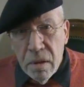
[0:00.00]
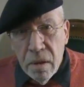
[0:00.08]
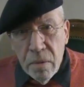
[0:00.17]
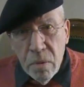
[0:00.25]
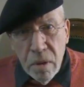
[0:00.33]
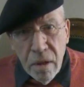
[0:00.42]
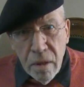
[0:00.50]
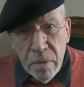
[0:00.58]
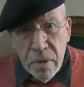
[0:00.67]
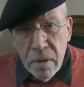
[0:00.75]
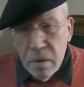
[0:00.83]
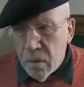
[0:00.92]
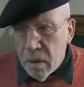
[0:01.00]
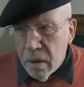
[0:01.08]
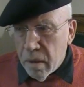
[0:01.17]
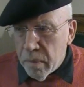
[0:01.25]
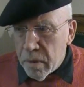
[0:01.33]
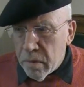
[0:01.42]
I mean, what happened
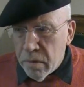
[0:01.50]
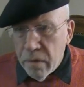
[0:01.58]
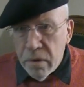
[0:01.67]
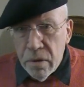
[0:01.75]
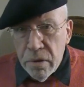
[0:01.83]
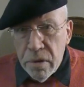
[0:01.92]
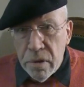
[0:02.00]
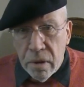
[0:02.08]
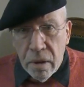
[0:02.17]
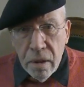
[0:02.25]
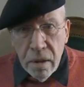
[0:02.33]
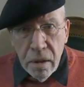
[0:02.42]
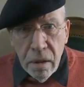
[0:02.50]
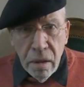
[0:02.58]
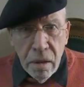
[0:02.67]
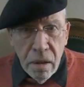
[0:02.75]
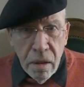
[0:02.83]
to revolution, eh?